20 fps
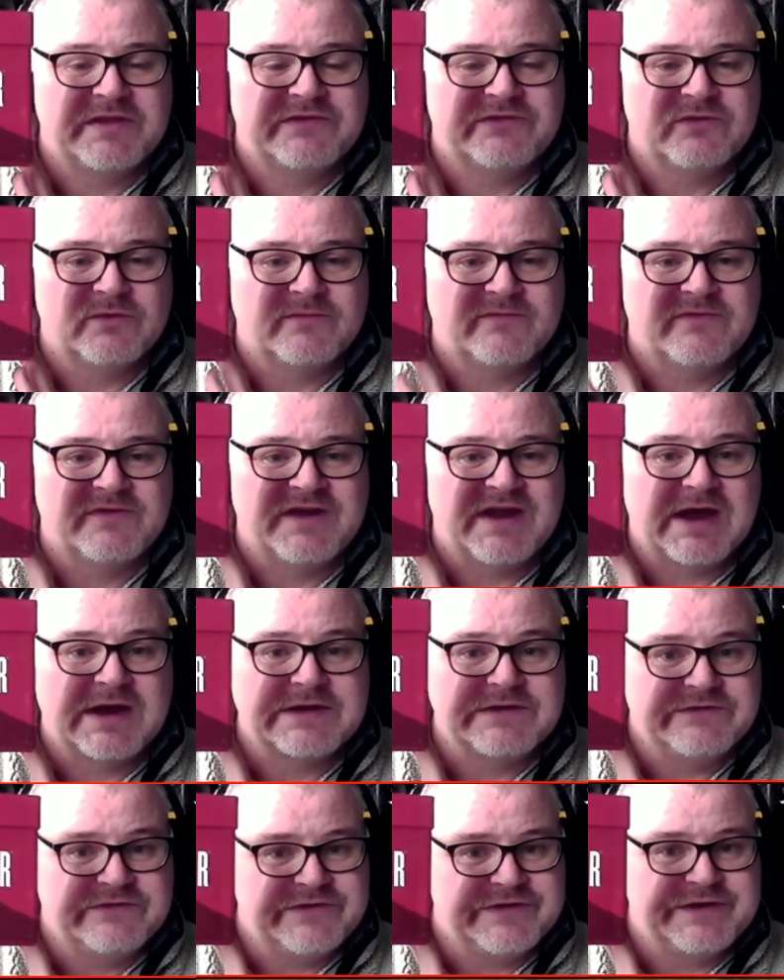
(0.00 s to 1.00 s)
this up for
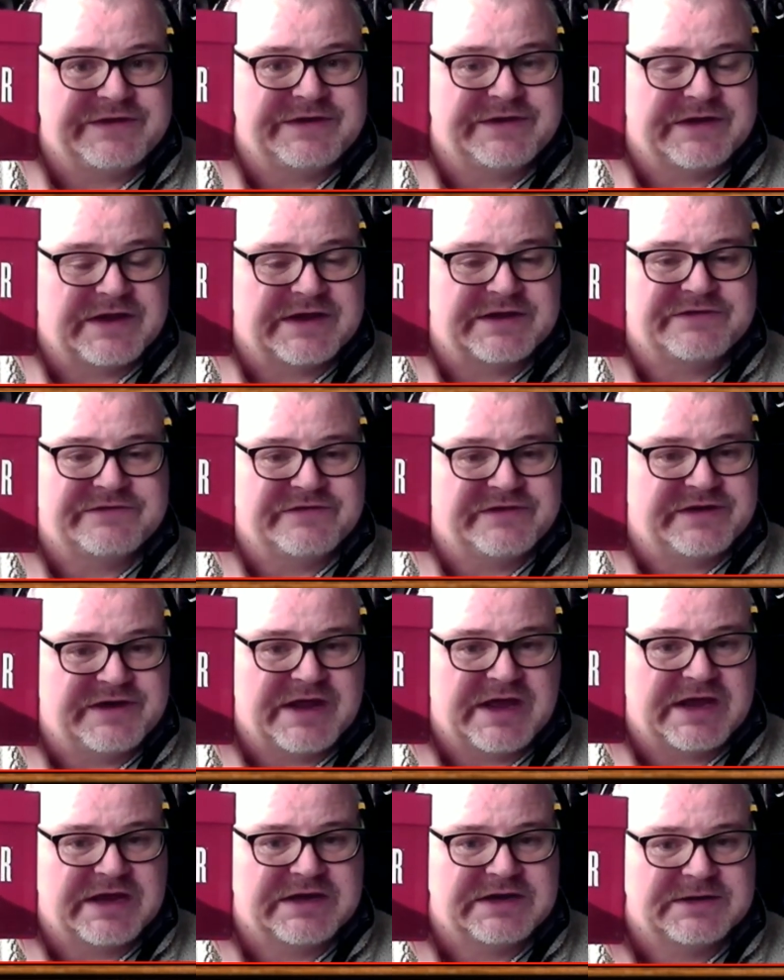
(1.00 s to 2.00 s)

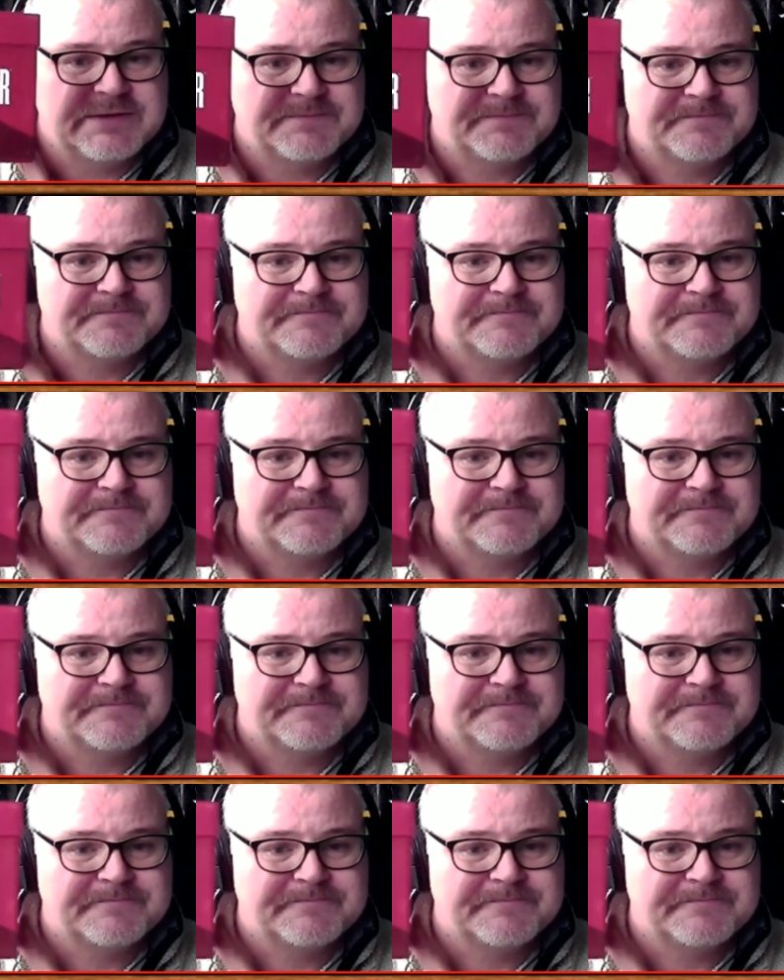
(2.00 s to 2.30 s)
19.99